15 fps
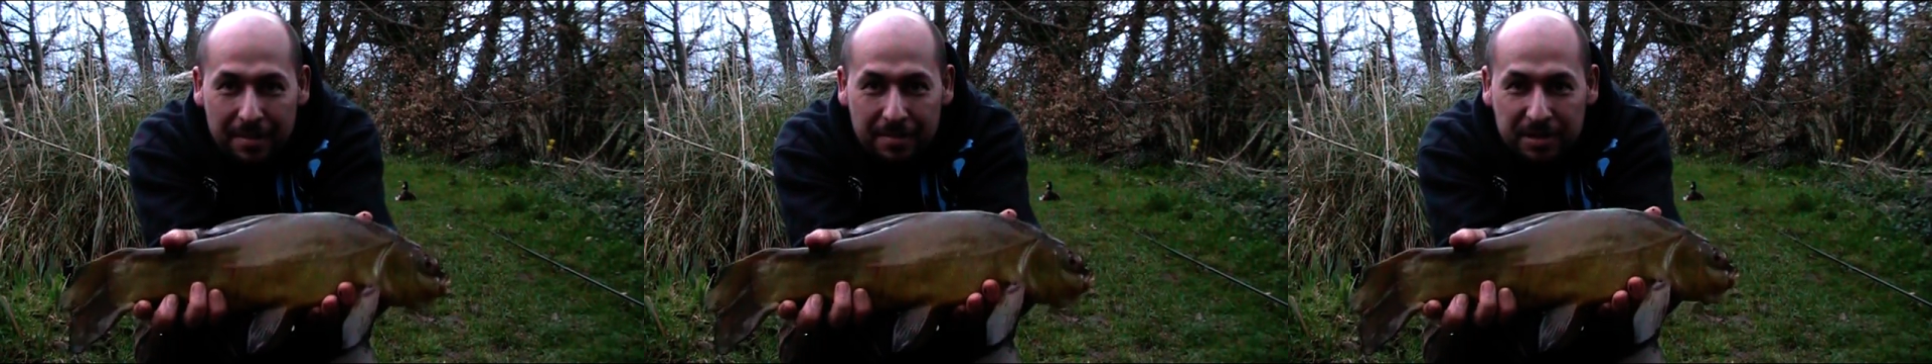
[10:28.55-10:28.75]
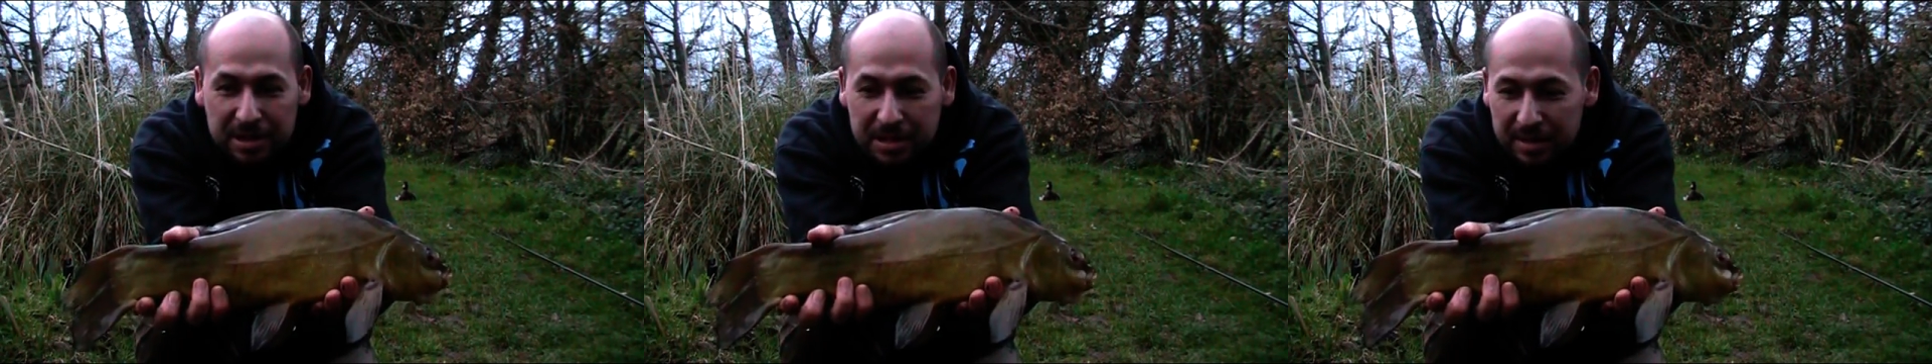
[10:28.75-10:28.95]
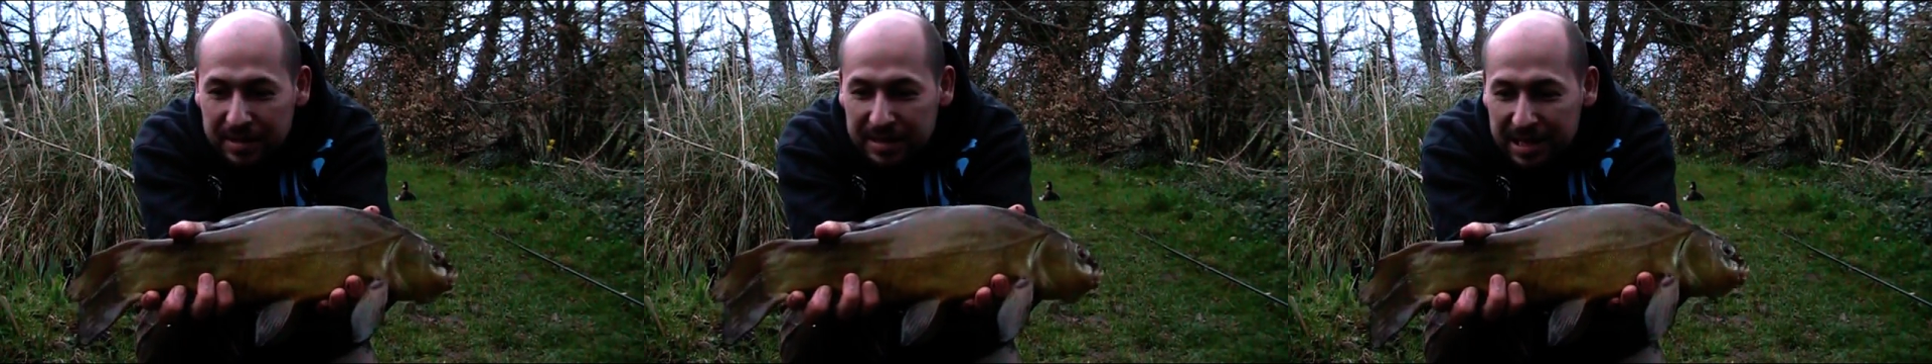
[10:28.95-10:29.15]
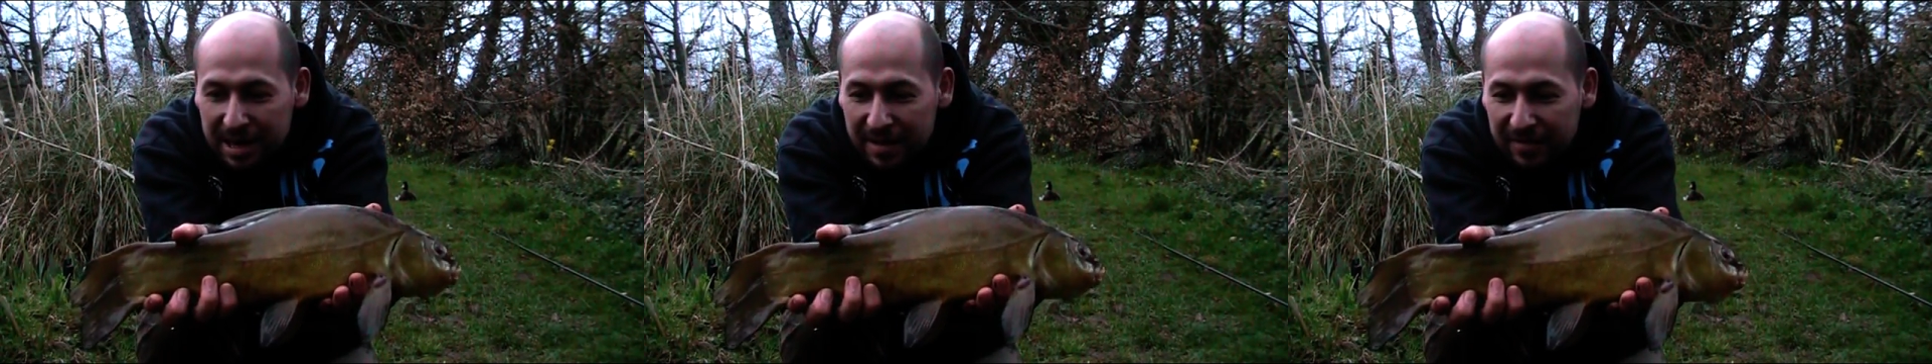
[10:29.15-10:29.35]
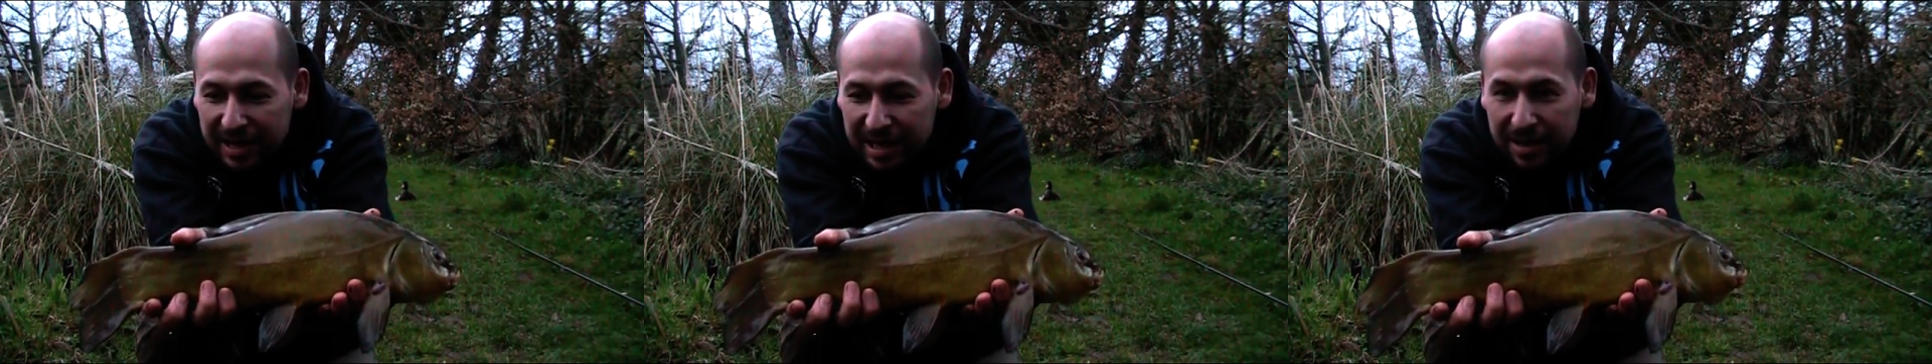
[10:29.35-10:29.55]
just got this
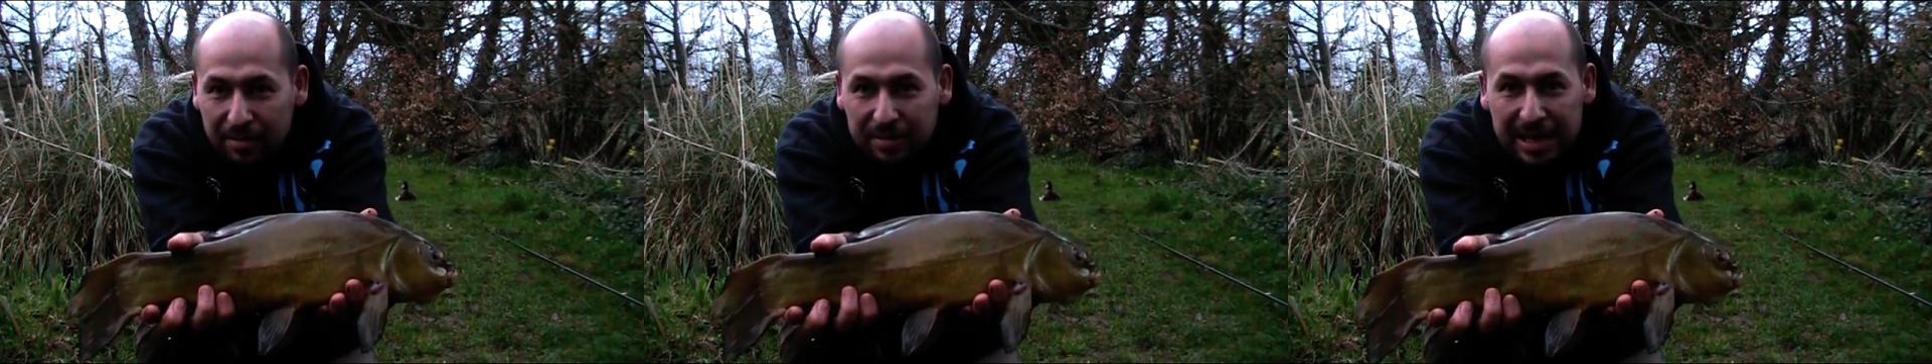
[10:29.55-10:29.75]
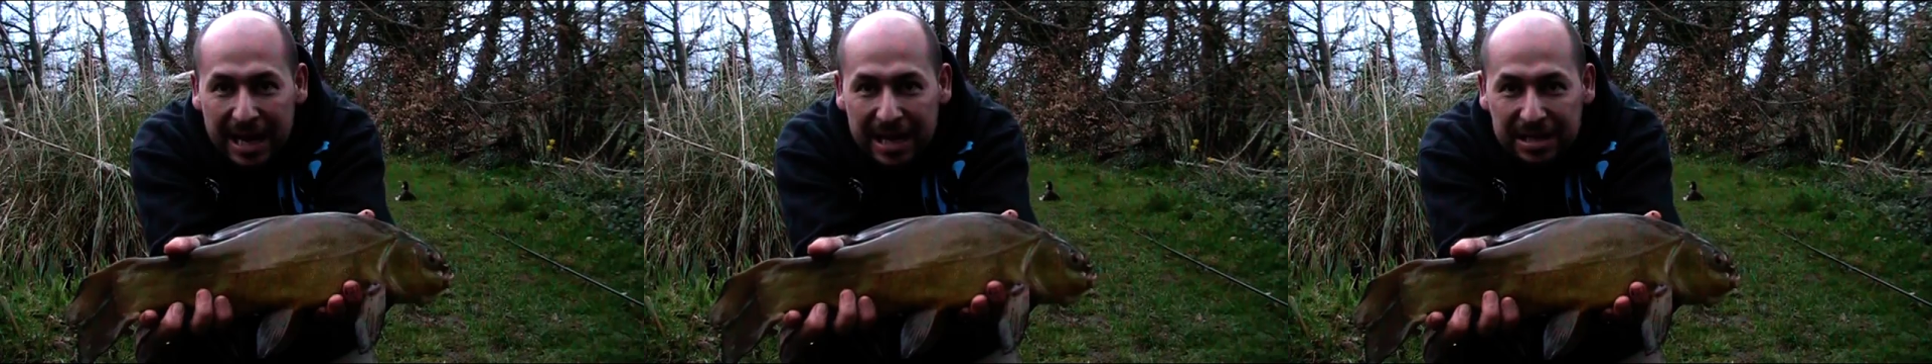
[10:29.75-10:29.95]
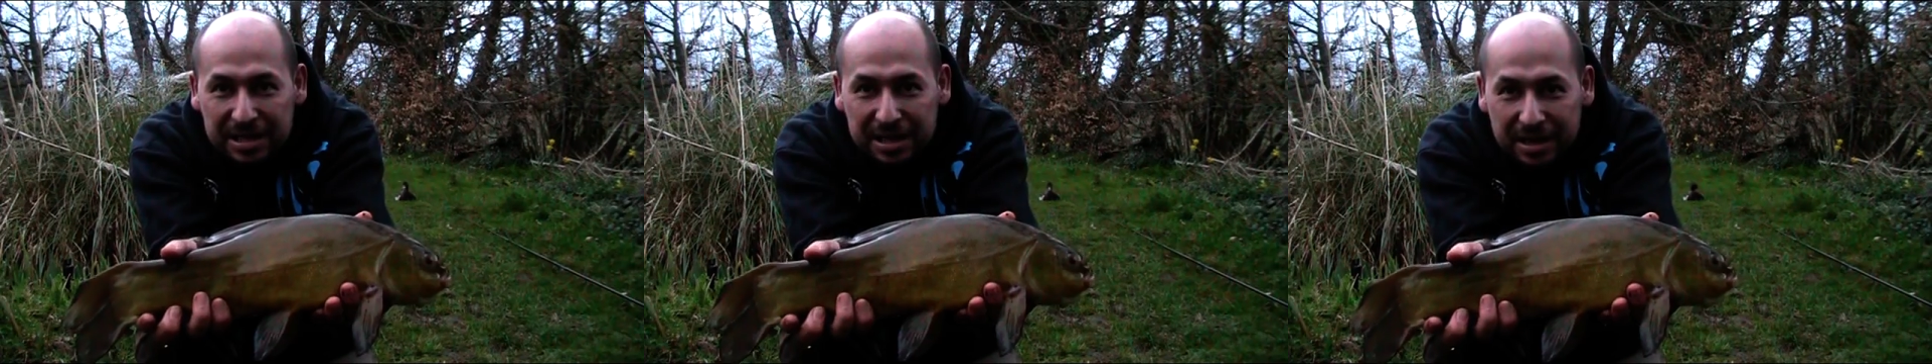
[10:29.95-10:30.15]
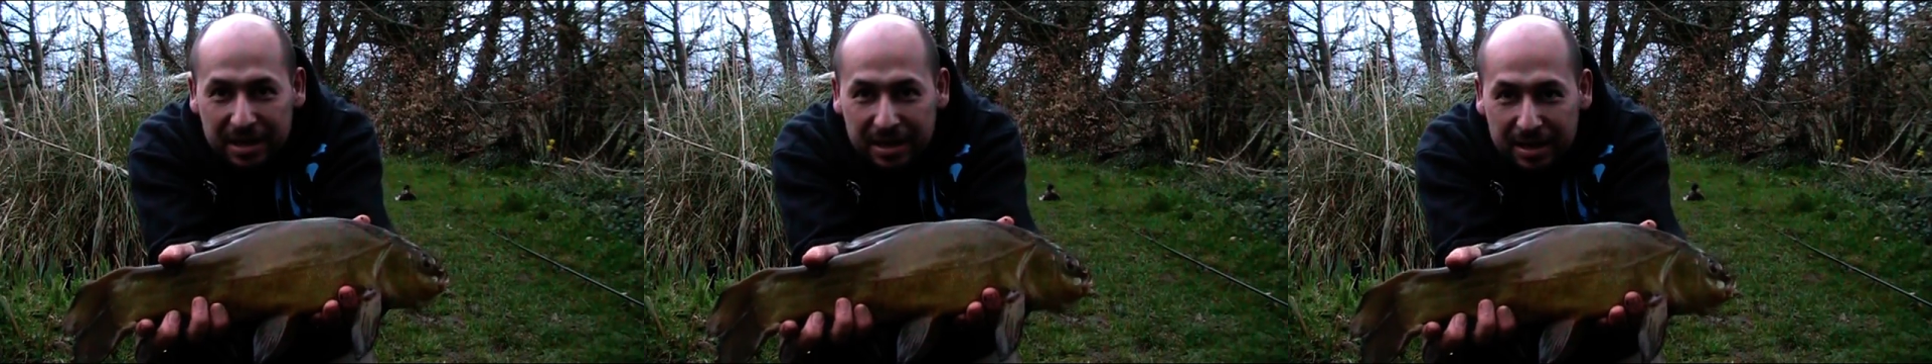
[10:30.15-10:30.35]
lovely little tench.